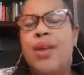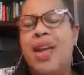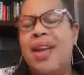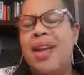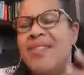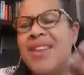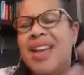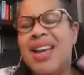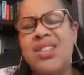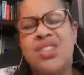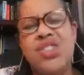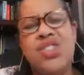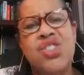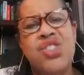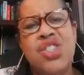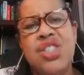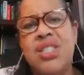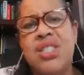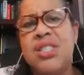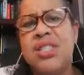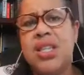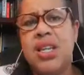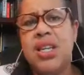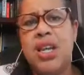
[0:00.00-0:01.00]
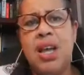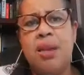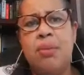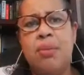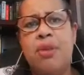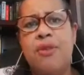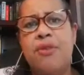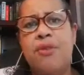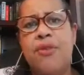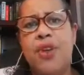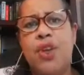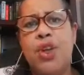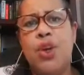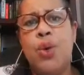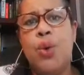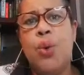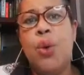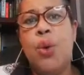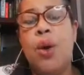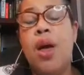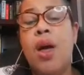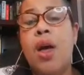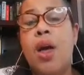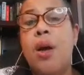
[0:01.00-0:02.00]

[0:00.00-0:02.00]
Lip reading: And that's just to name a few.